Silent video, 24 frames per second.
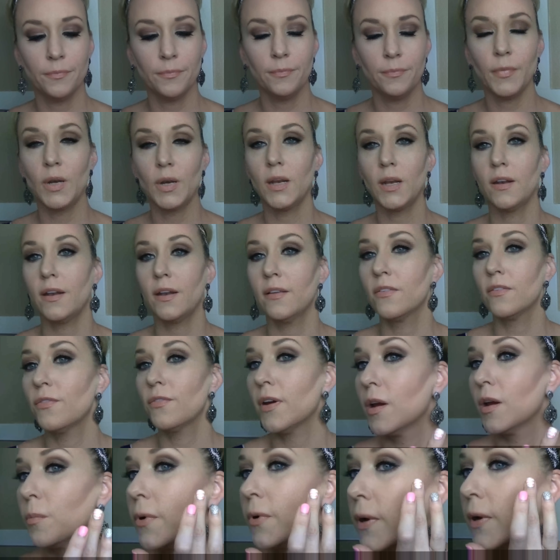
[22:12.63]
but it is
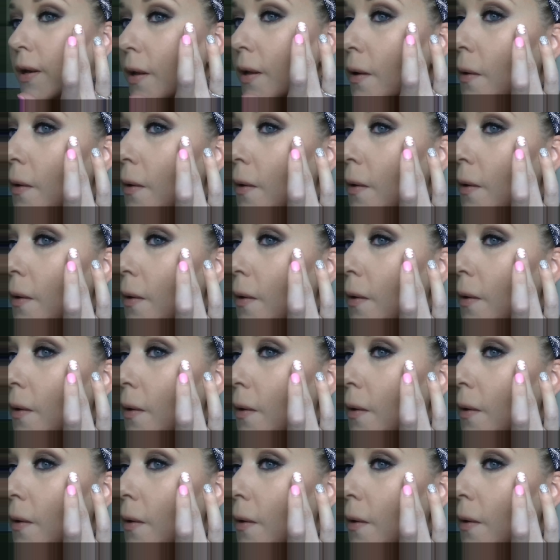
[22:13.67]
very pretty.